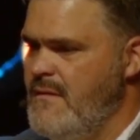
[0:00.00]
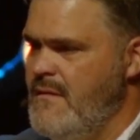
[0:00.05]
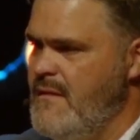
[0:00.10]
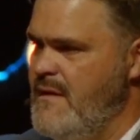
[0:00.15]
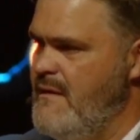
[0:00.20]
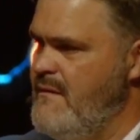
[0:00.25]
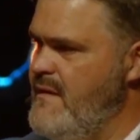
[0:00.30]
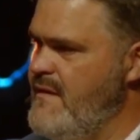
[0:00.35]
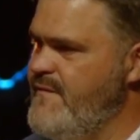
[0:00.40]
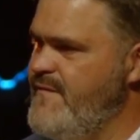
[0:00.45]

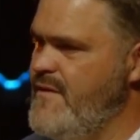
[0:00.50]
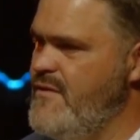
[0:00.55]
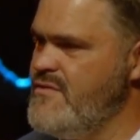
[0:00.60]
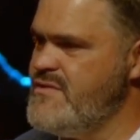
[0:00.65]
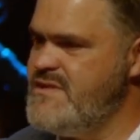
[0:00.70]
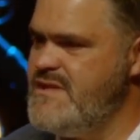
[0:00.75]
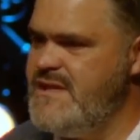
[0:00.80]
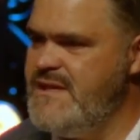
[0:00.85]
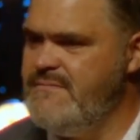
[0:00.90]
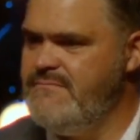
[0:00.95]
Everything
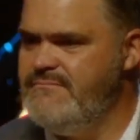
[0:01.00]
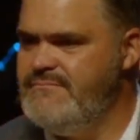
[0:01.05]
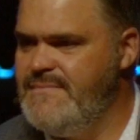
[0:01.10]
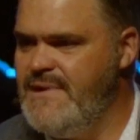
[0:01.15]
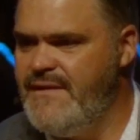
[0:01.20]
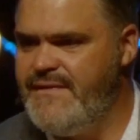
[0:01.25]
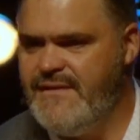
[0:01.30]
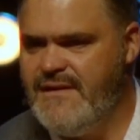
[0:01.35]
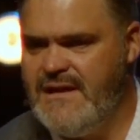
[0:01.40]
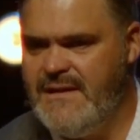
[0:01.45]
flows in,
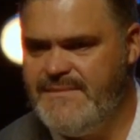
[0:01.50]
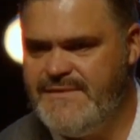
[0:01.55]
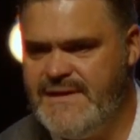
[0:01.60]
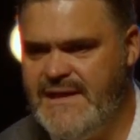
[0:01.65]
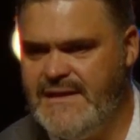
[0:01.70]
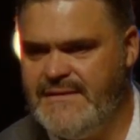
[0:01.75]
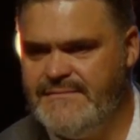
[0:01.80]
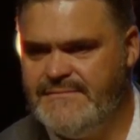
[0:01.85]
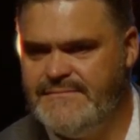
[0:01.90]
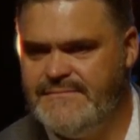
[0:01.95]
nothing comes
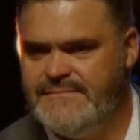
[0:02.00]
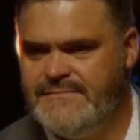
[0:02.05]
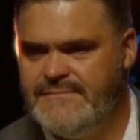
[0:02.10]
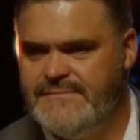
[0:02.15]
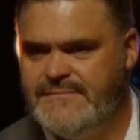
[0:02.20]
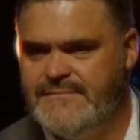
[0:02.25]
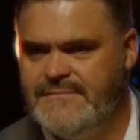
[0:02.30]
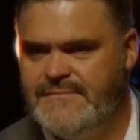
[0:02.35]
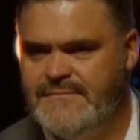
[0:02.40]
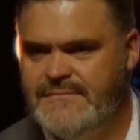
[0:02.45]
out.
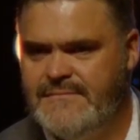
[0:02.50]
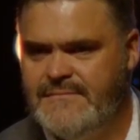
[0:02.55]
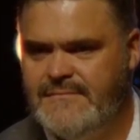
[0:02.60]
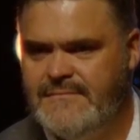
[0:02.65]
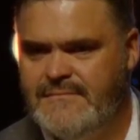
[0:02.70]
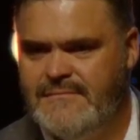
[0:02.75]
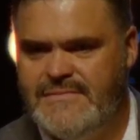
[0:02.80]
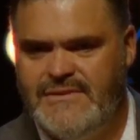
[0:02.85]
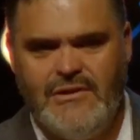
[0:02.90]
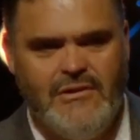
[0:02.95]

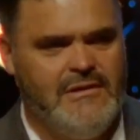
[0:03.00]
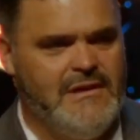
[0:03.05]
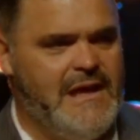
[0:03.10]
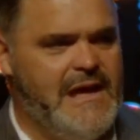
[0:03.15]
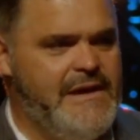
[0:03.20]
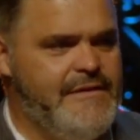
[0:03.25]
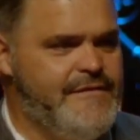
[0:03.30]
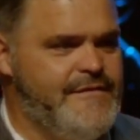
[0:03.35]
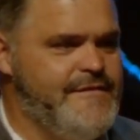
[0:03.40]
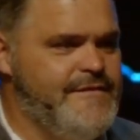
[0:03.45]
No
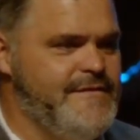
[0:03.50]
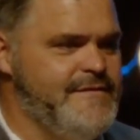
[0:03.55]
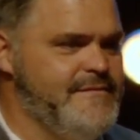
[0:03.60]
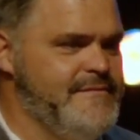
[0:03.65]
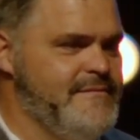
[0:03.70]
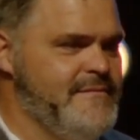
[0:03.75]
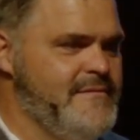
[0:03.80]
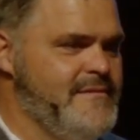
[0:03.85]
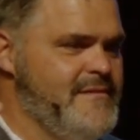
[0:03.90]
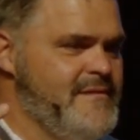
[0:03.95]
life.
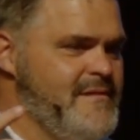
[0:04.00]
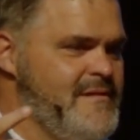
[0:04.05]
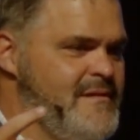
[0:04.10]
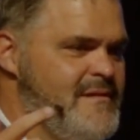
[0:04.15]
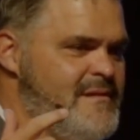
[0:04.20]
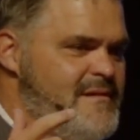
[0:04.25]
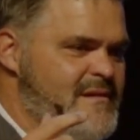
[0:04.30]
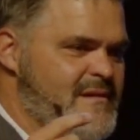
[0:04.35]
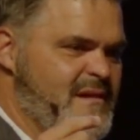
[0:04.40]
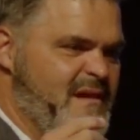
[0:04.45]

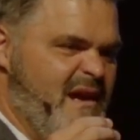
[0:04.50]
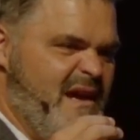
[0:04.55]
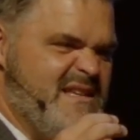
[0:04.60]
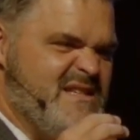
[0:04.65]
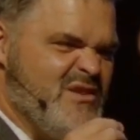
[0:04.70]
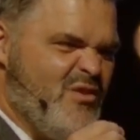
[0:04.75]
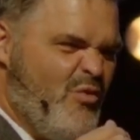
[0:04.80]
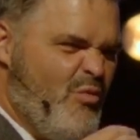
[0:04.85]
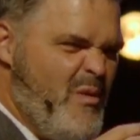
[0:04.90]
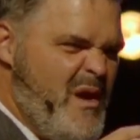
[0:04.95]
It's
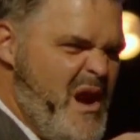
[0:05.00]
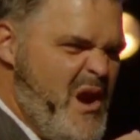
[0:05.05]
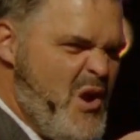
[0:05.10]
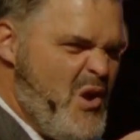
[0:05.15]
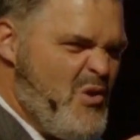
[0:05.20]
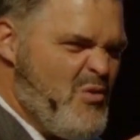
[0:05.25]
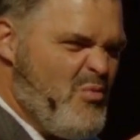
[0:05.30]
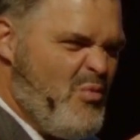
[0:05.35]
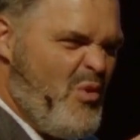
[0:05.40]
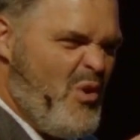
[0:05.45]
a
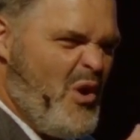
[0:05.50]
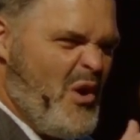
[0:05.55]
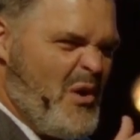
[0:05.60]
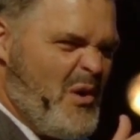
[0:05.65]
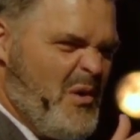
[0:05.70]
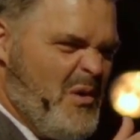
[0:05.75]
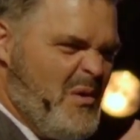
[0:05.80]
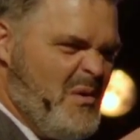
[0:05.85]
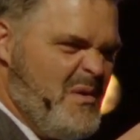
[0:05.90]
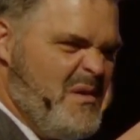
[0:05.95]
weird
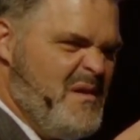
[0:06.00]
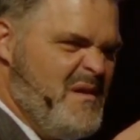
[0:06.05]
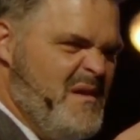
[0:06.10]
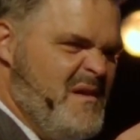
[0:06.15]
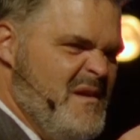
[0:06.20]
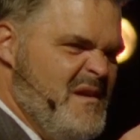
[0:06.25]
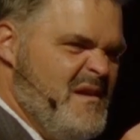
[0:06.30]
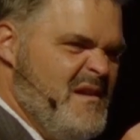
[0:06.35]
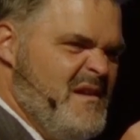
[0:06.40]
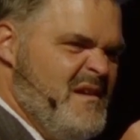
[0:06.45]
water.
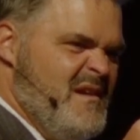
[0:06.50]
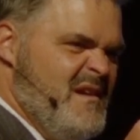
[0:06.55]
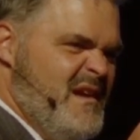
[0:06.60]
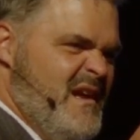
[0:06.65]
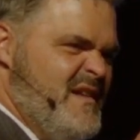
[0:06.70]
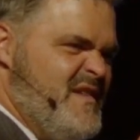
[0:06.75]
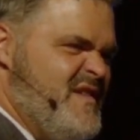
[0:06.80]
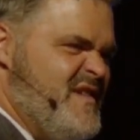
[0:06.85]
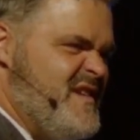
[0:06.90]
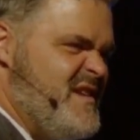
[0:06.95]

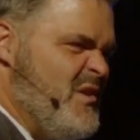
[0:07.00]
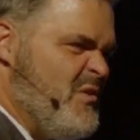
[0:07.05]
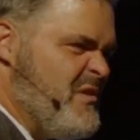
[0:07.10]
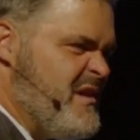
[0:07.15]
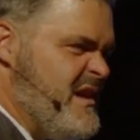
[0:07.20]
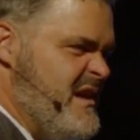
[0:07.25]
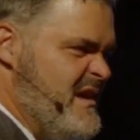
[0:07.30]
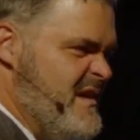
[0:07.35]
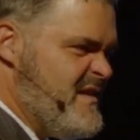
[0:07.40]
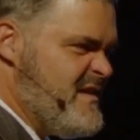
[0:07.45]
It's
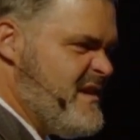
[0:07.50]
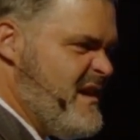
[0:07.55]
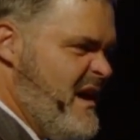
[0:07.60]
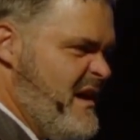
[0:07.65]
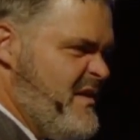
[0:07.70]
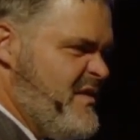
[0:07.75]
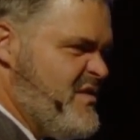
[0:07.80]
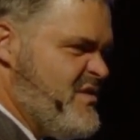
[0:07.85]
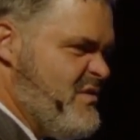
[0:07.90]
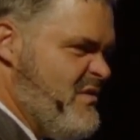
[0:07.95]
silky. It's kind
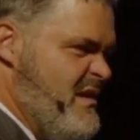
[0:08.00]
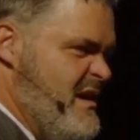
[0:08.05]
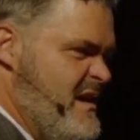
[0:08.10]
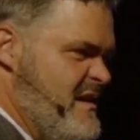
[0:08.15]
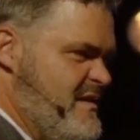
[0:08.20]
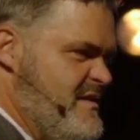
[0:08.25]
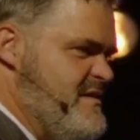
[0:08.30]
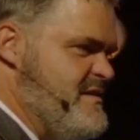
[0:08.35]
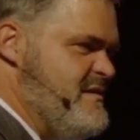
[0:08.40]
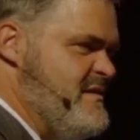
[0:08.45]
of
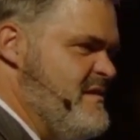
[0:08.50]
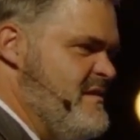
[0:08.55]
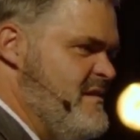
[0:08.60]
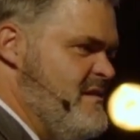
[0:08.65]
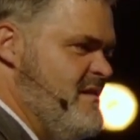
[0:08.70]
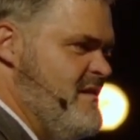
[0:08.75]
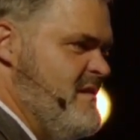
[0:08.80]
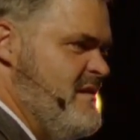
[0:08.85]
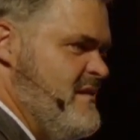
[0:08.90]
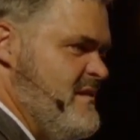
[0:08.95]
strange.
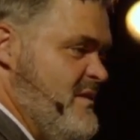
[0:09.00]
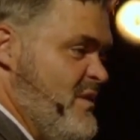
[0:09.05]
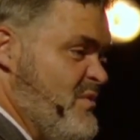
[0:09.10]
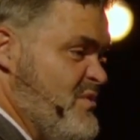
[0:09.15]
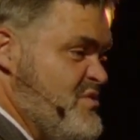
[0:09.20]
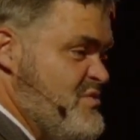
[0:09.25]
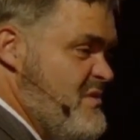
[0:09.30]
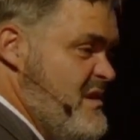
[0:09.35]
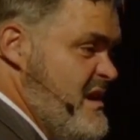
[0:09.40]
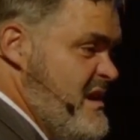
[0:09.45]
Don't
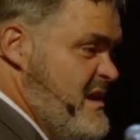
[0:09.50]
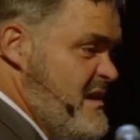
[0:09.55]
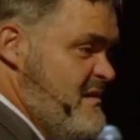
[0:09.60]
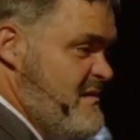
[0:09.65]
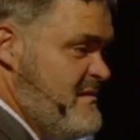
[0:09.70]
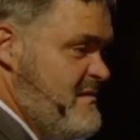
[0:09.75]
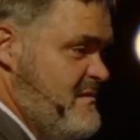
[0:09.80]
drink it.